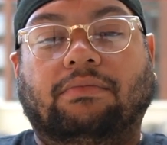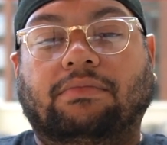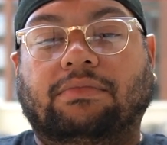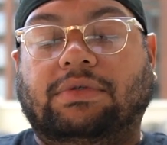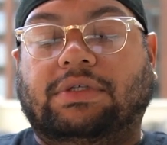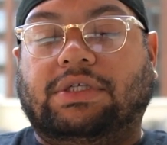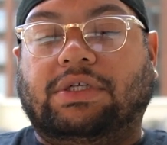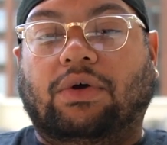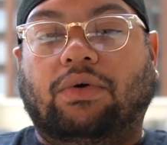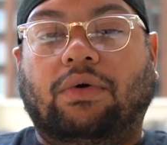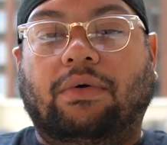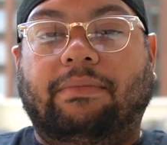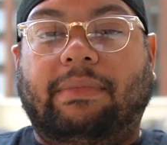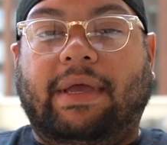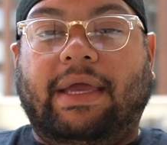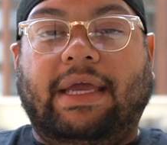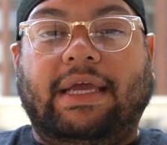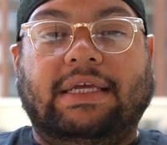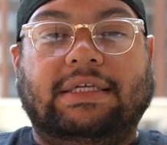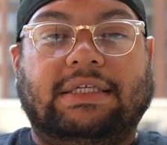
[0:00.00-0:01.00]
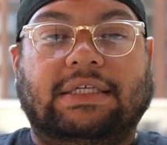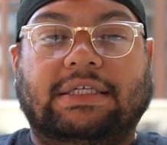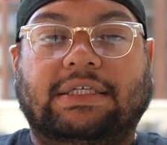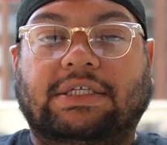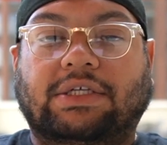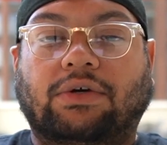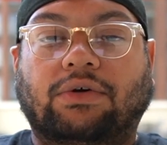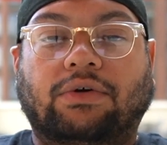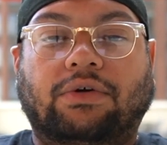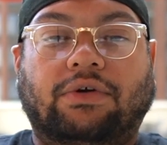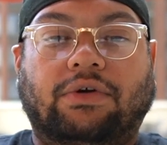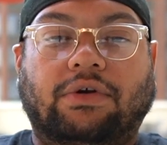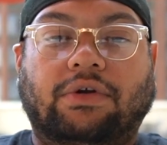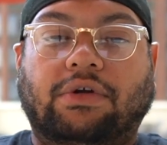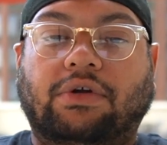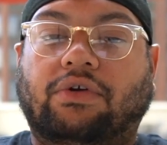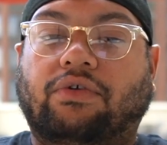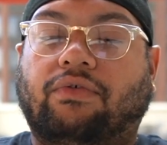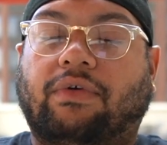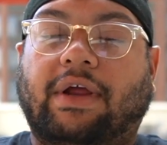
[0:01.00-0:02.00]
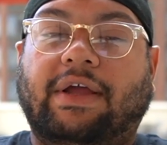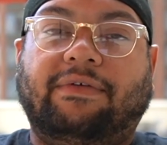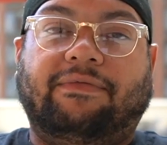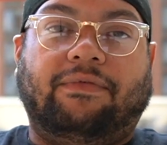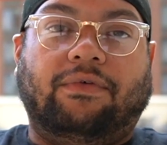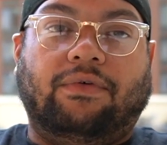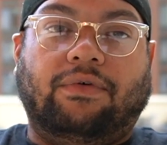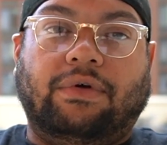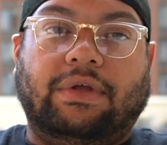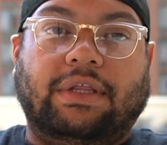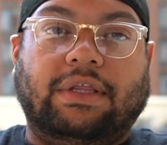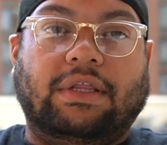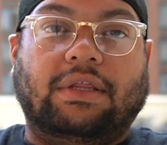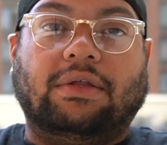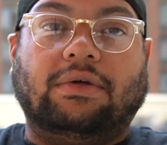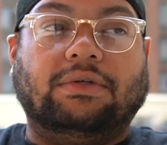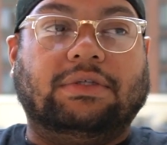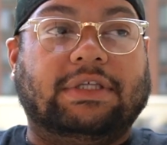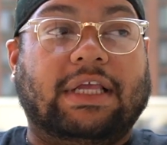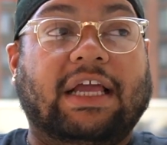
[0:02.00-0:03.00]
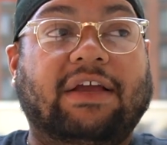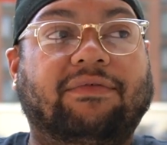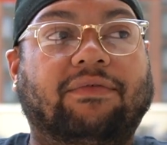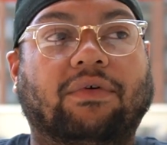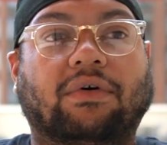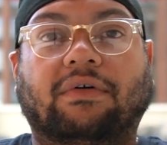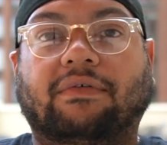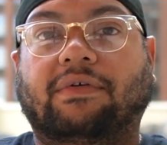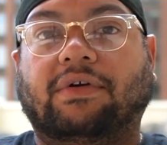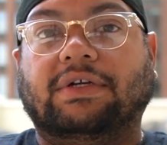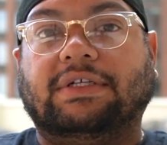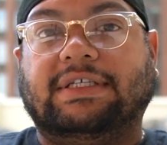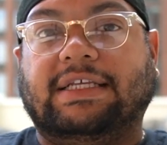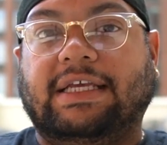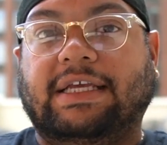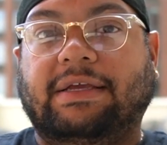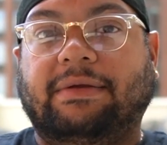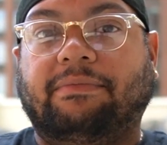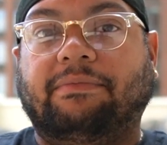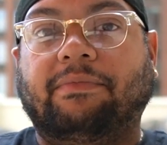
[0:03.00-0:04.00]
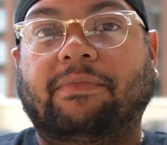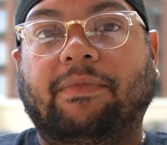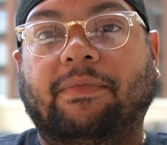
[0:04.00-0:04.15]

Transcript: so amazed and so grateful and so thankful of her team.